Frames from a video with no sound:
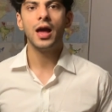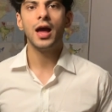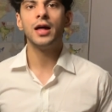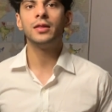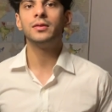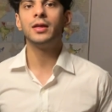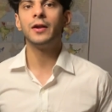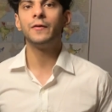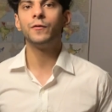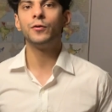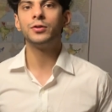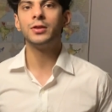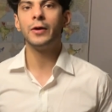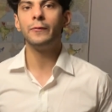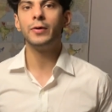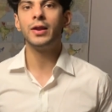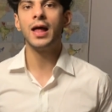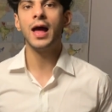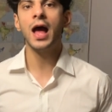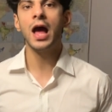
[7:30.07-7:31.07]
and therefore they
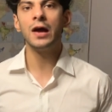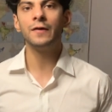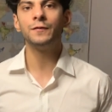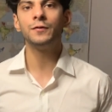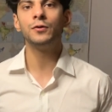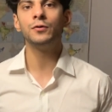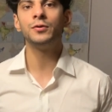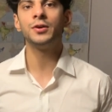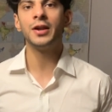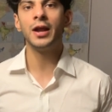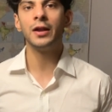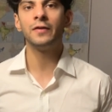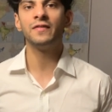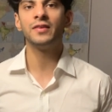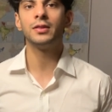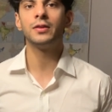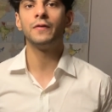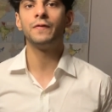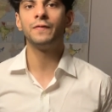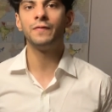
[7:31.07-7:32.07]
will have to trade with
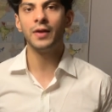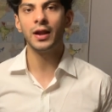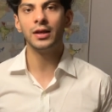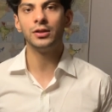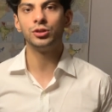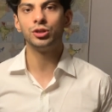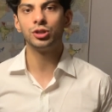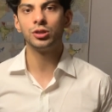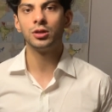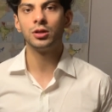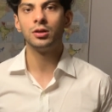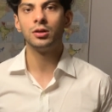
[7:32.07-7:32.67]
the French